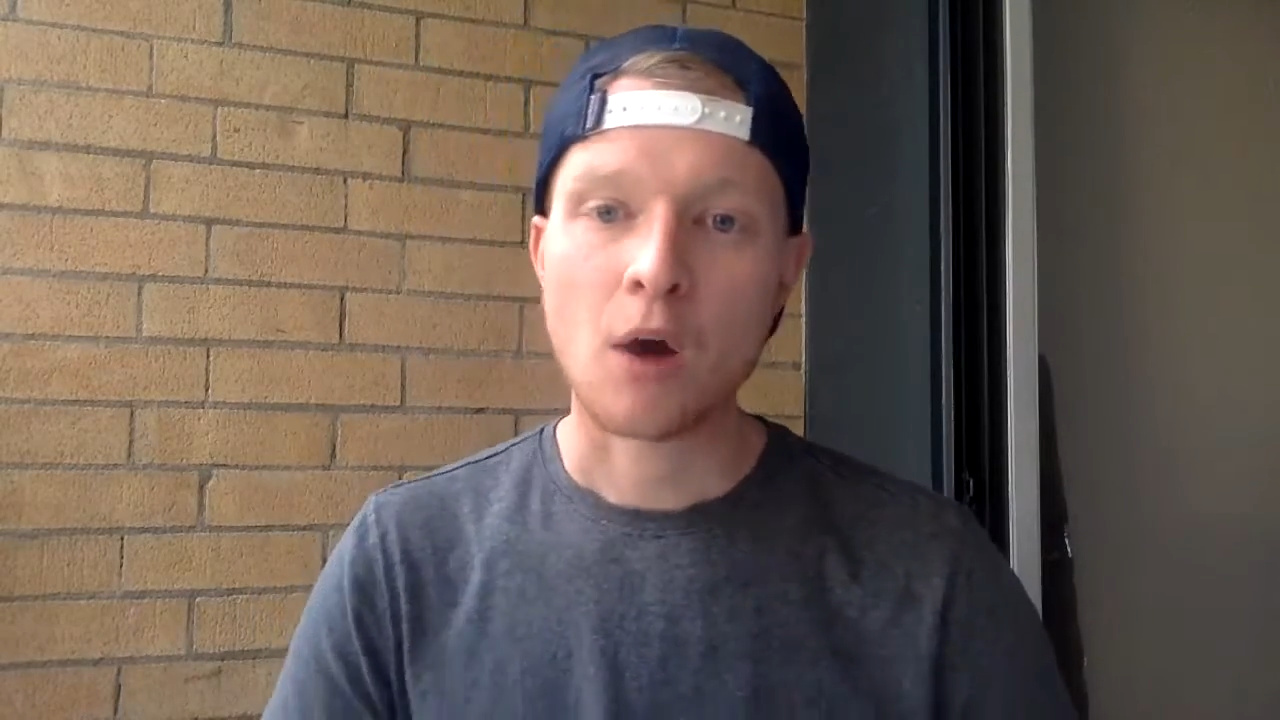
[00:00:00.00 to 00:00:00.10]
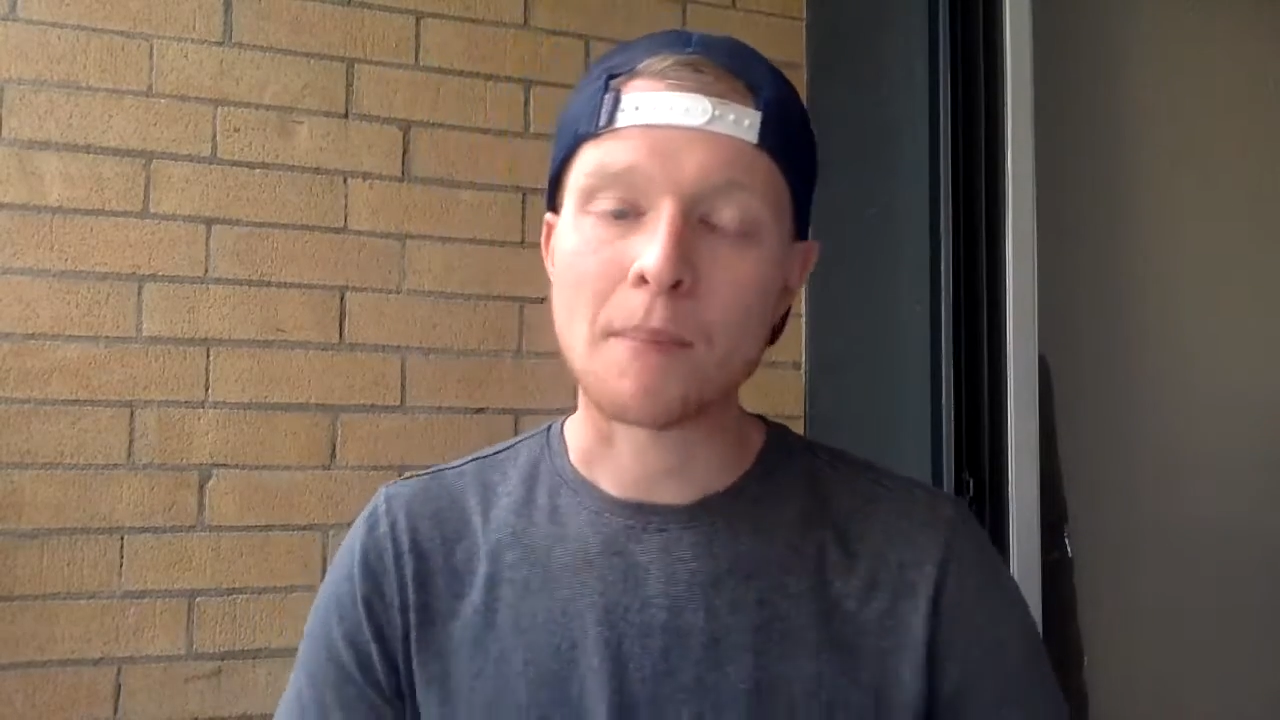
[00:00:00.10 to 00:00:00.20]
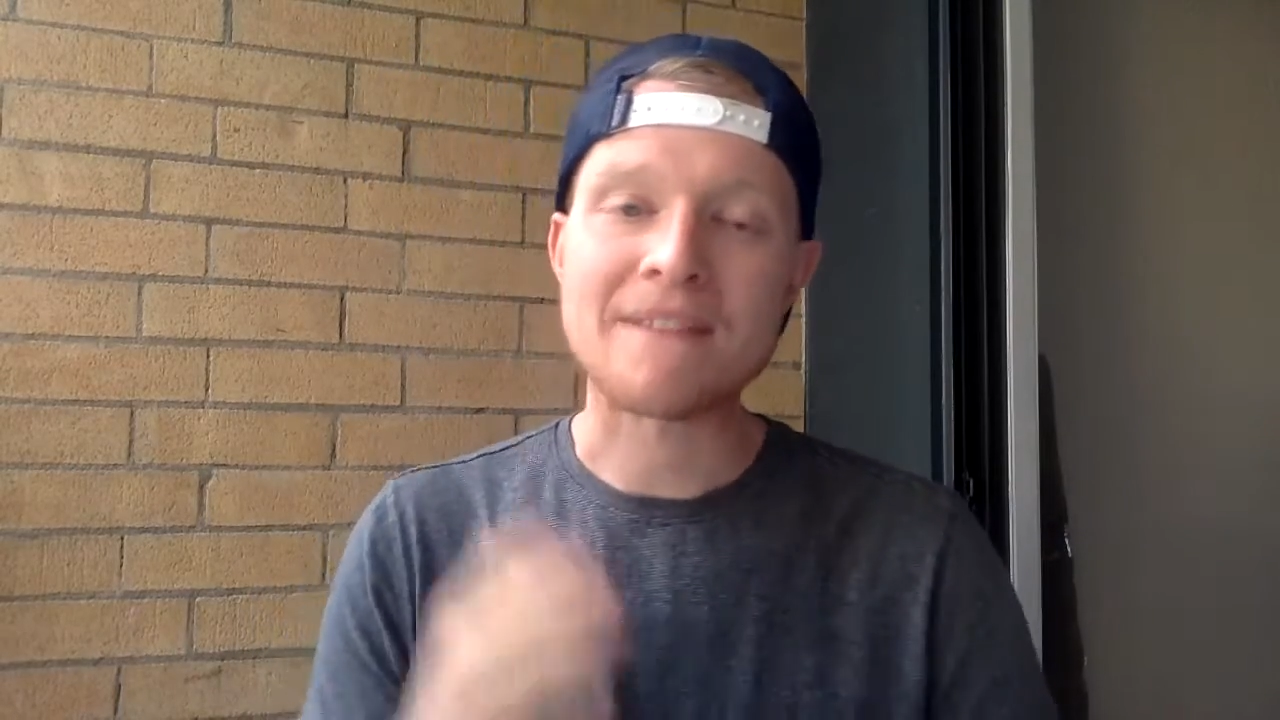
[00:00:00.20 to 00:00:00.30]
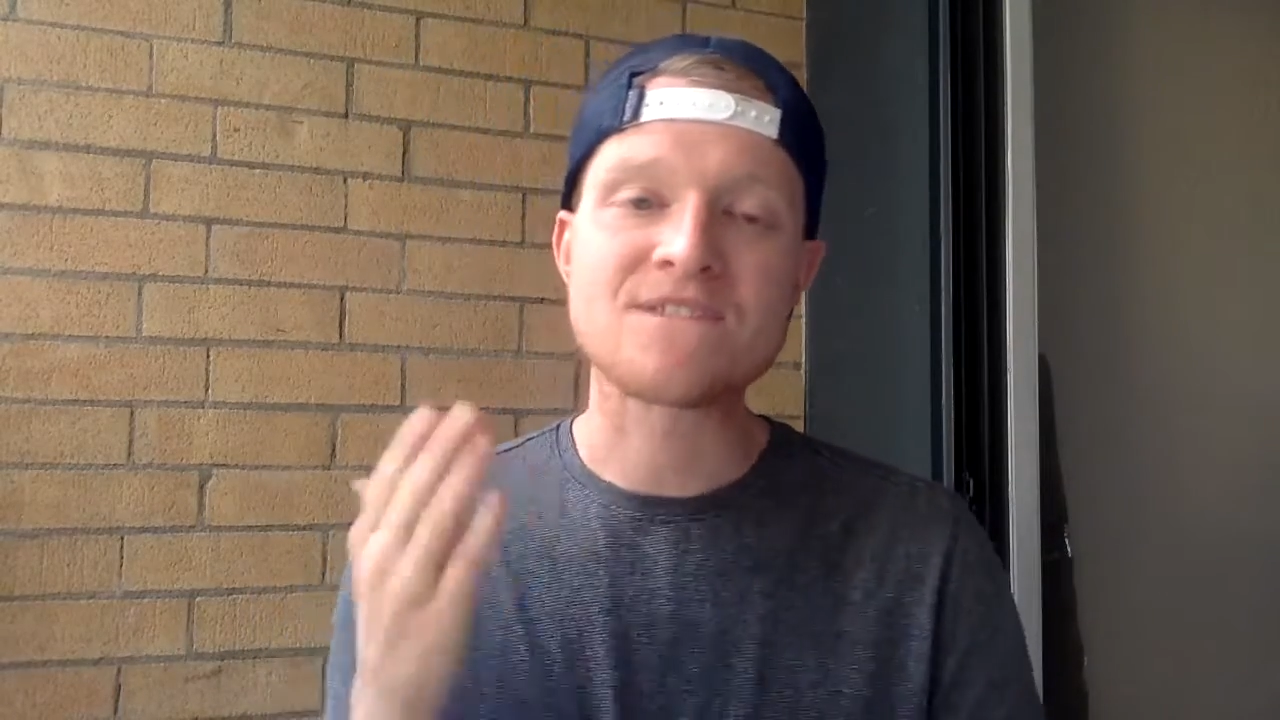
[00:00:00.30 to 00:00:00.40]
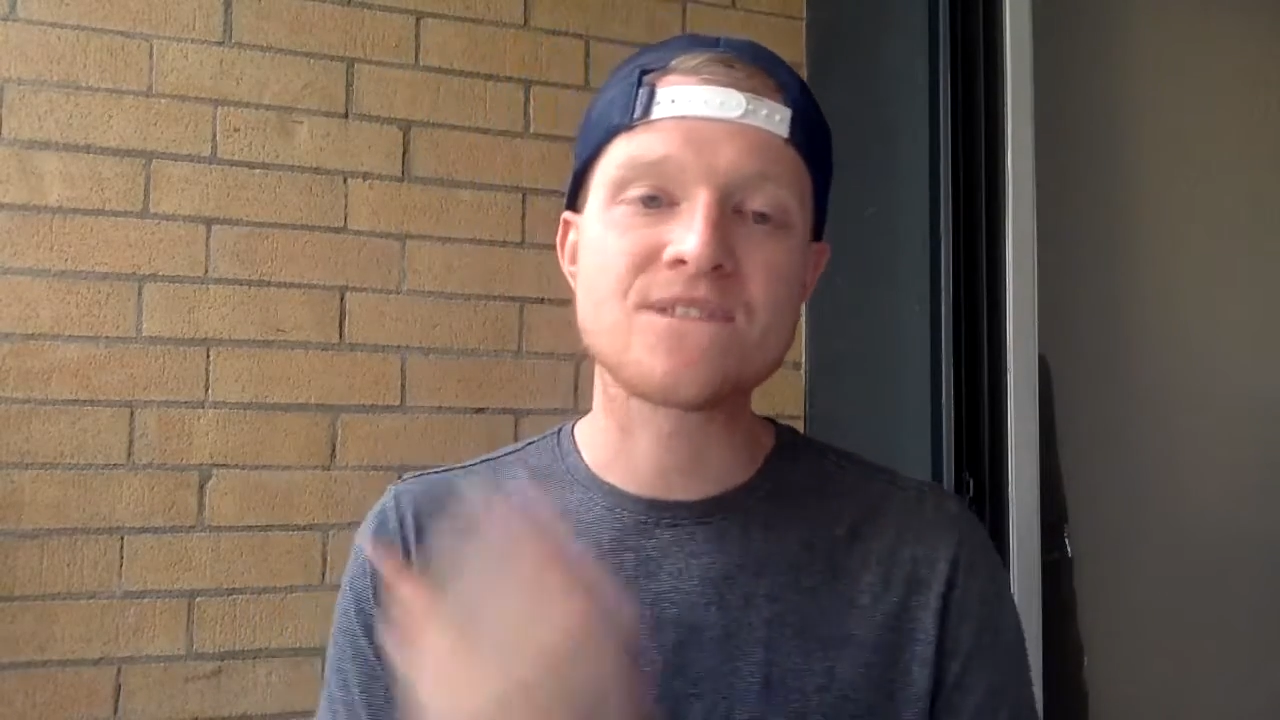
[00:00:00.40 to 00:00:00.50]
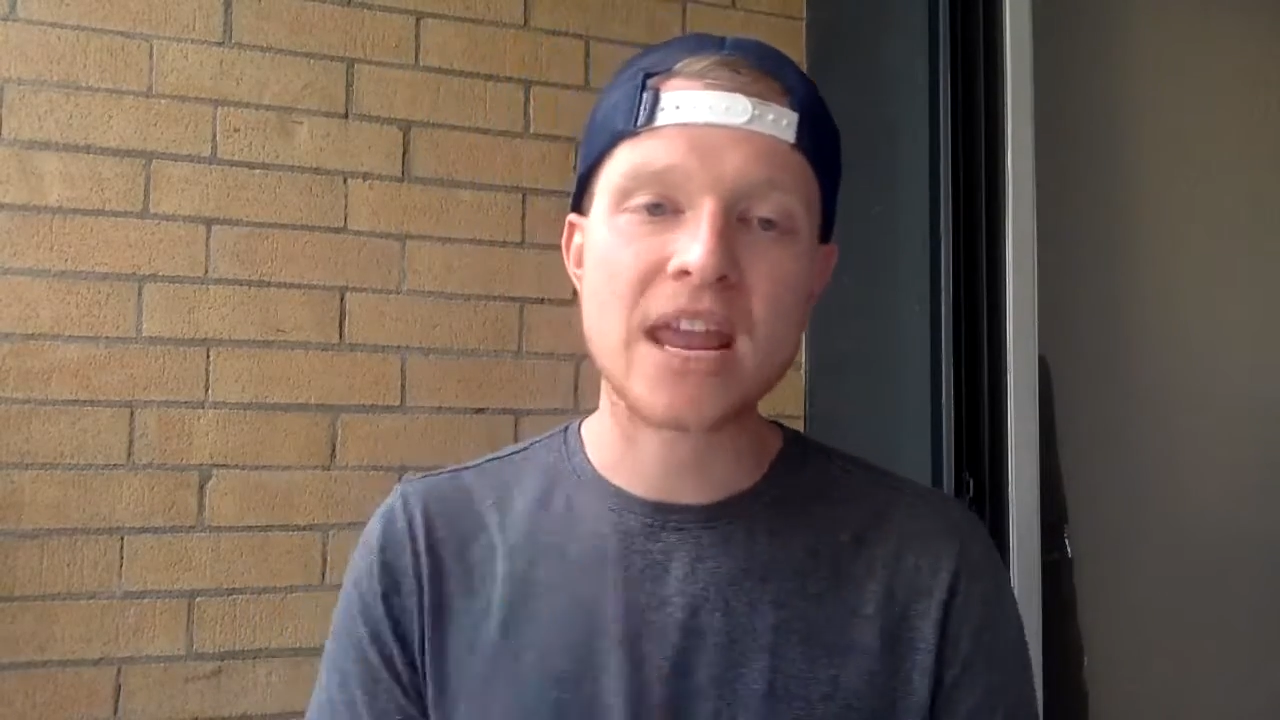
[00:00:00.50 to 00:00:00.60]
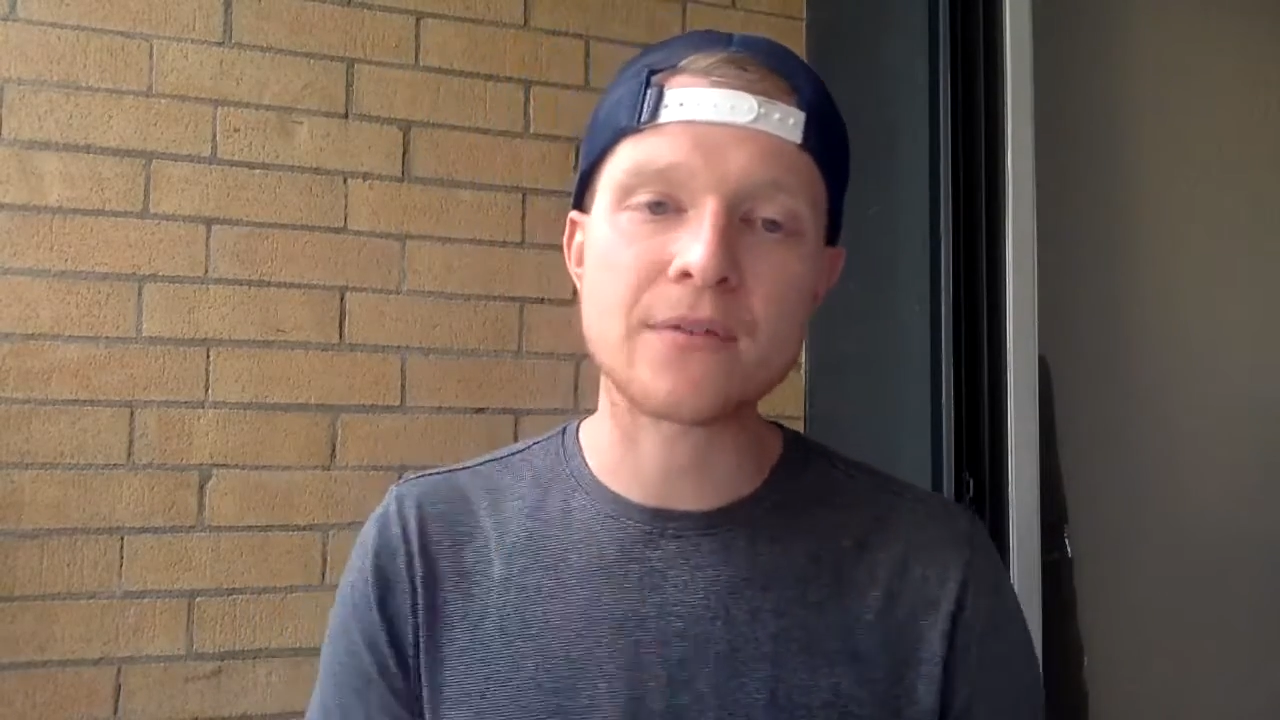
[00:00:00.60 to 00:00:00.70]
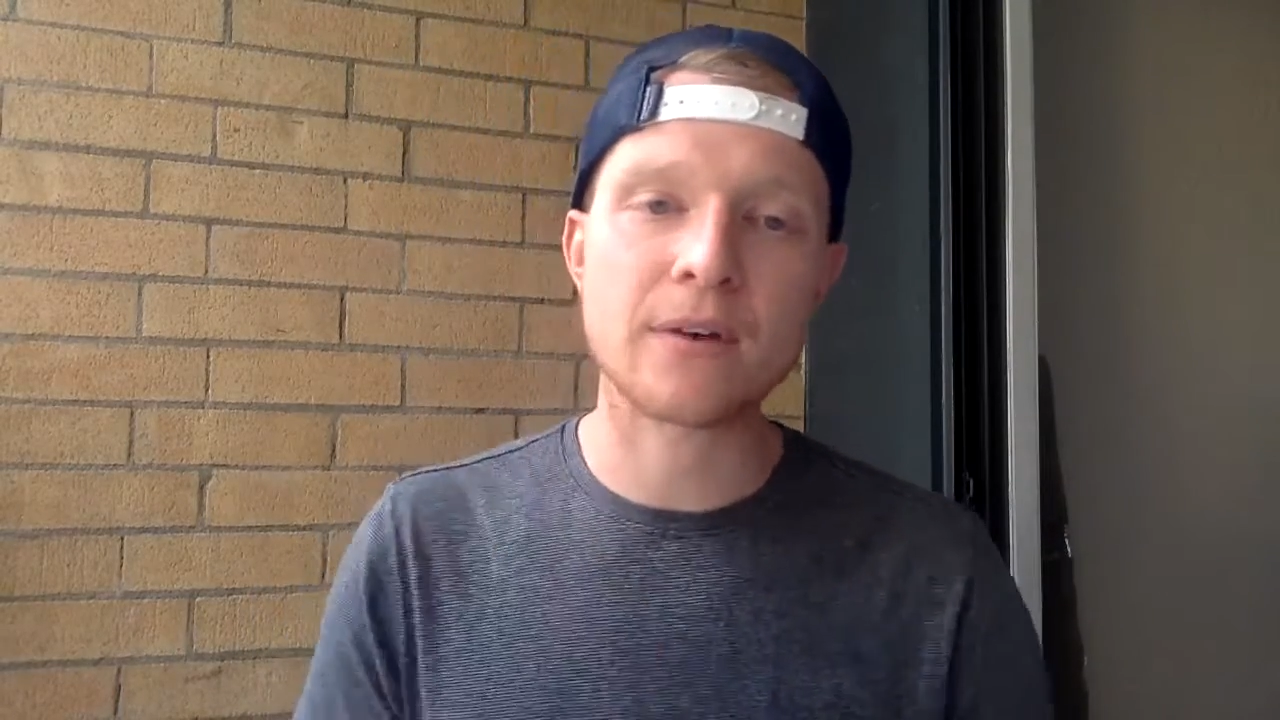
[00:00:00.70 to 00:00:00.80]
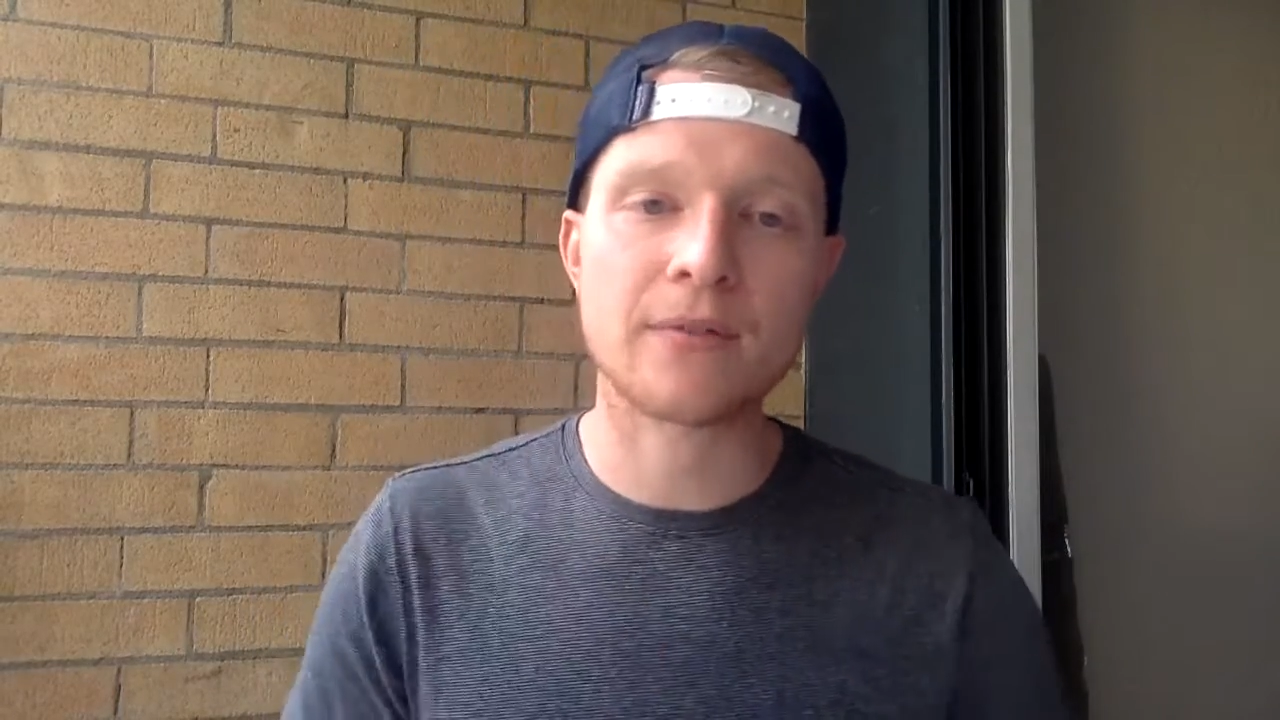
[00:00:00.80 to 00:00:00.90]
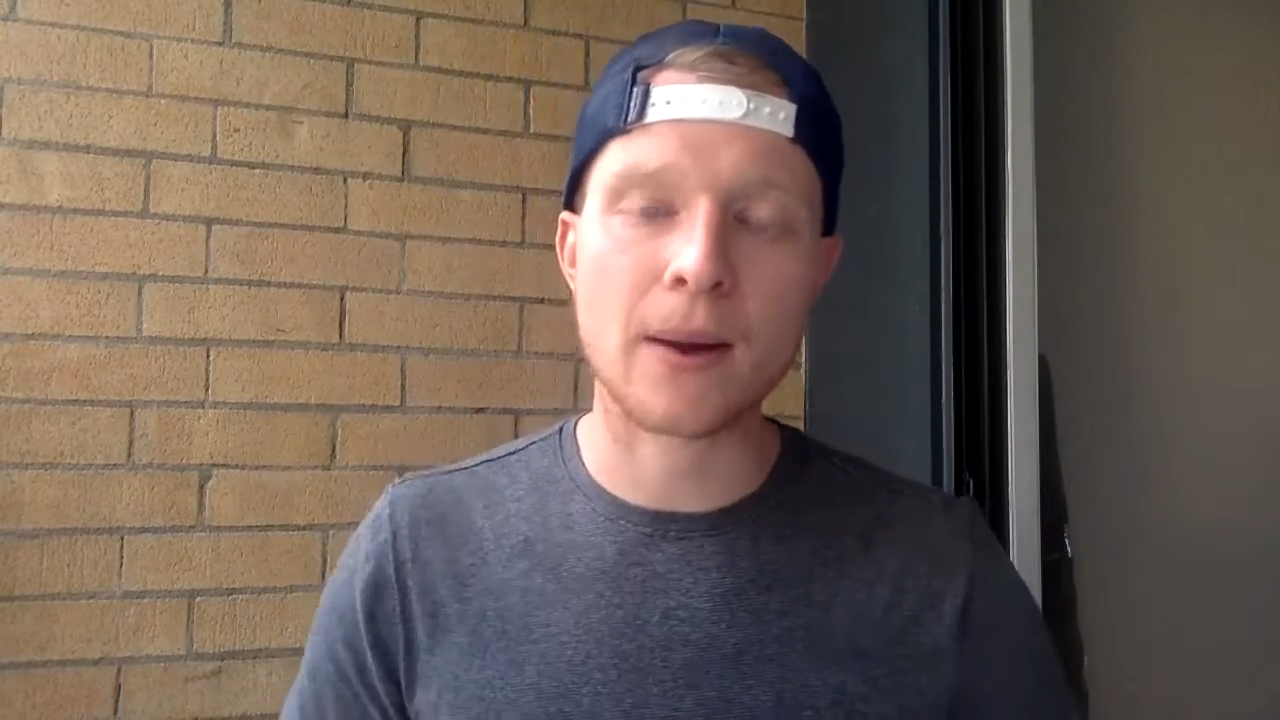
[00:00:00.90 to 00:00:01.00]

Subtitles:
My favorite